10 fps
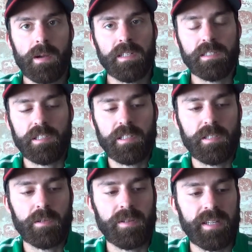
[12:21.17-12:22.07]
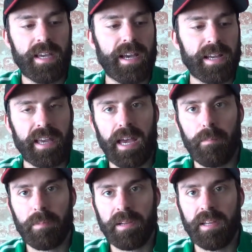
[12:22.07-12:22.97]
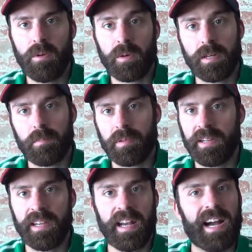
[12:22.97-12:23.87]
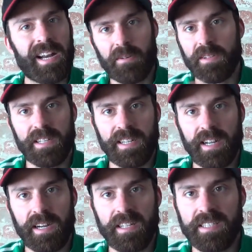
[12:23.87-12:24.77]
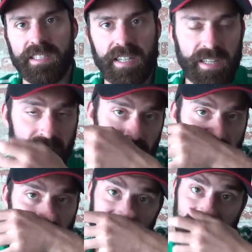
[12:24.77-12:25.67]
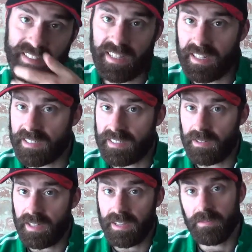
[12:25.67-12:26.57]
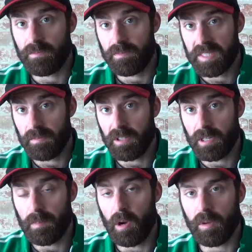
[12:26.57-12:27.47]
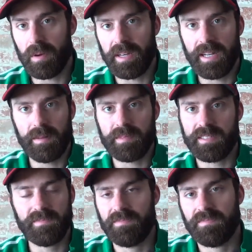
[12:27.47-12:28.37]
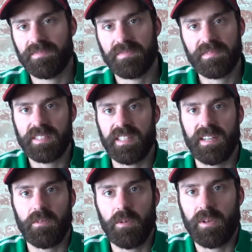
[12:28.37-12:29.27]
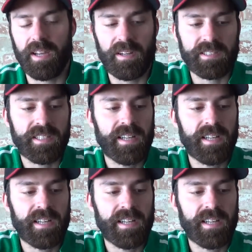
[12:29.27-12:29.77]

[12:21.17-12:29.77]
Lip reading: So, yeah, Capri or Capri, I don't really care how you say it. Again, like I said, like, similar to Pokemon names. Like, who cares?